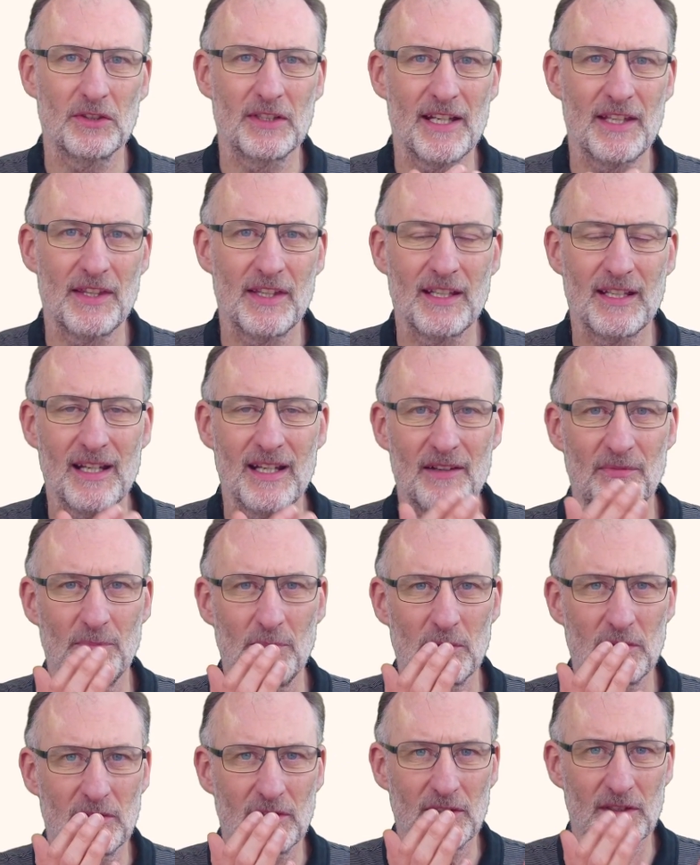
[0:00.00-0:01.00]
I think I've
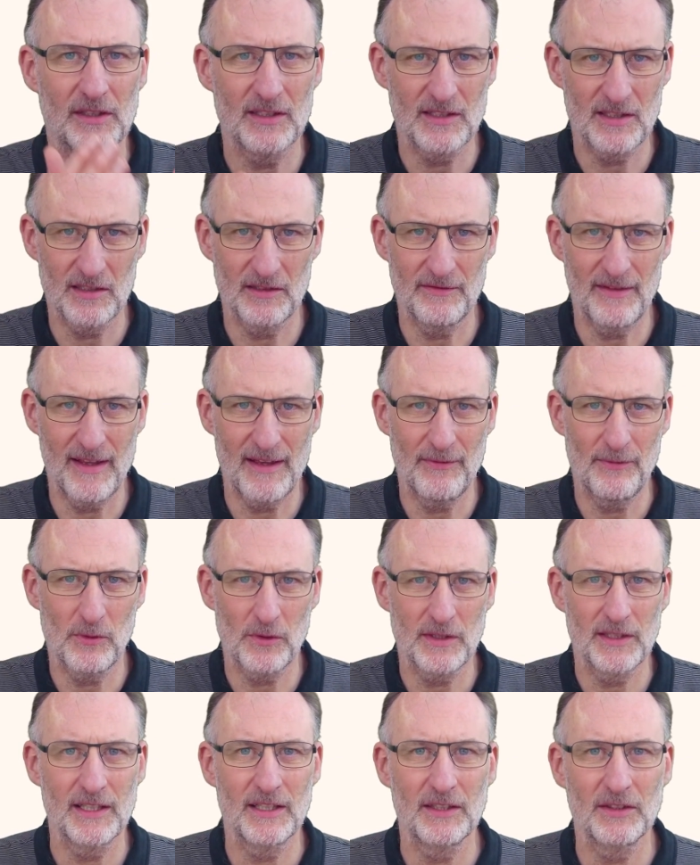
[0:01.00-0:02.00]
put lots of
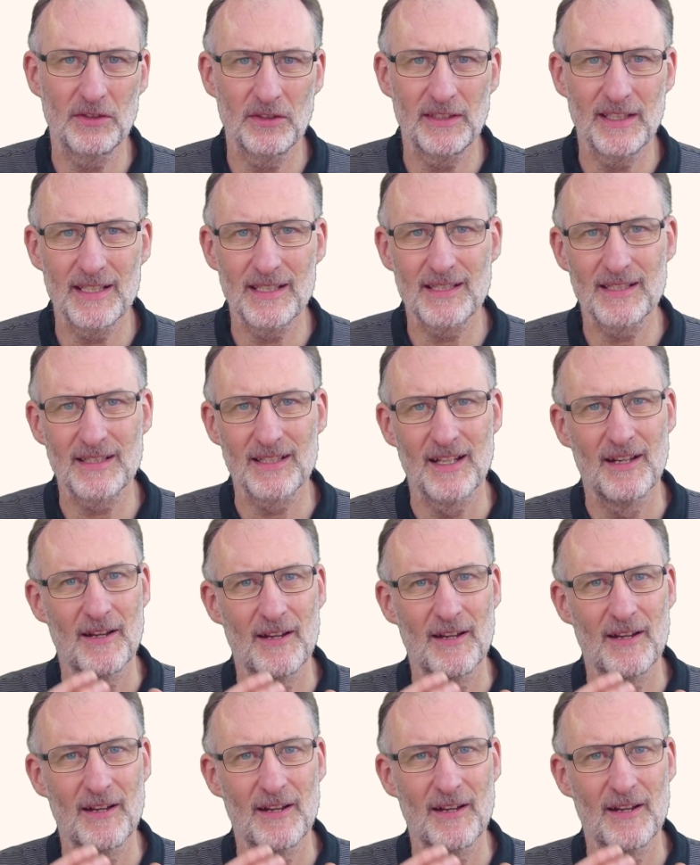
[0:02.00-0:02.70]
effort into this.